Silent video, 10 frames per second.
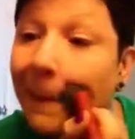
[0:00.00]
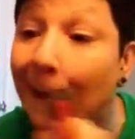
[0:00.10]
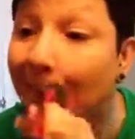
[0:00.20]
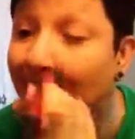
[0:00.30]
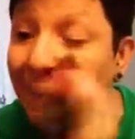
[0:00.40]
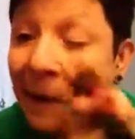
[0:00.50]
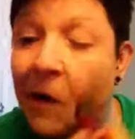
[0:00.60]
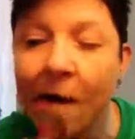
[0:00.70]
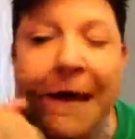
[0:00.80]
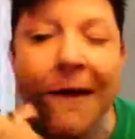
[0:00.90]
I hope y'all
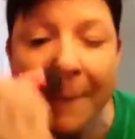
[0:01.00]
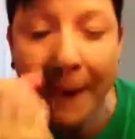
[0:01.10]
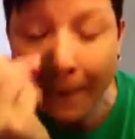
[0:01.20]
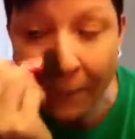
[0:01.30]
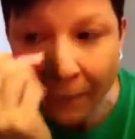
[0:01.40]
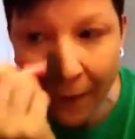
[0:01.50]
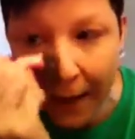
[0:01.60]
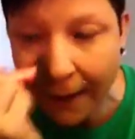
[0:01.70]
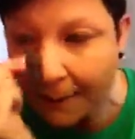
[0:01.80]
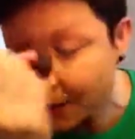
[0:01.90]
are having a
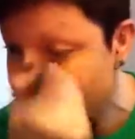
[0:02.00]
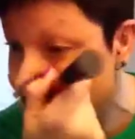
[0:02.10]
fabulous,